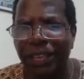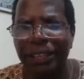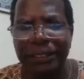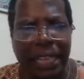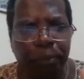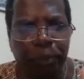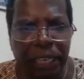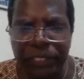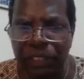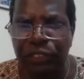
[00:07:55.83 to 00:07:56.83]
their
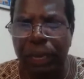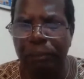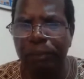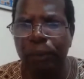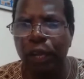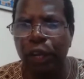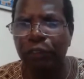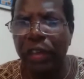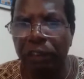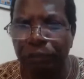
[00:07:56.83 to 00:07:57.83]
belief system,
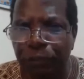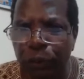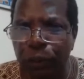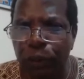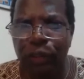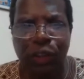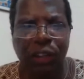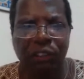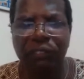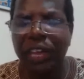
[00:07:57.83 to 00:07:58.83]
their food,
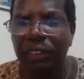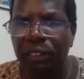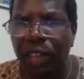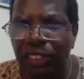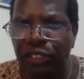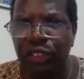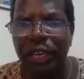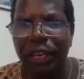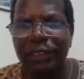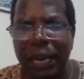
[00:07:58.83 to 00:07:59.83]
their dress, their